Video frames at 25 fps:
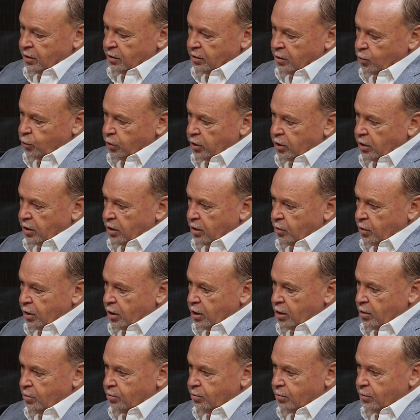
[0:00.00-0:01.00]
that when you go
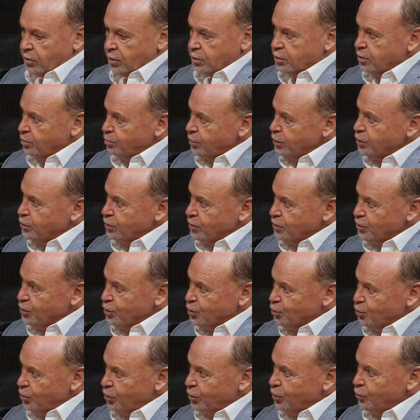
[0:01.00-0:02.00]
home, it's a business
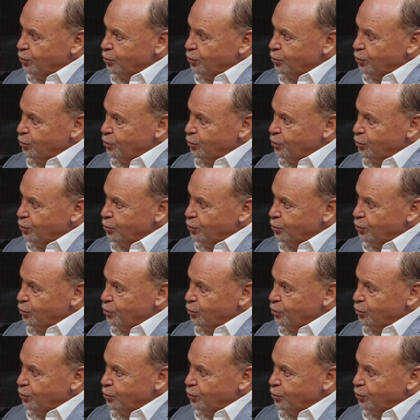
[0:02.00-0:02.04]
as well.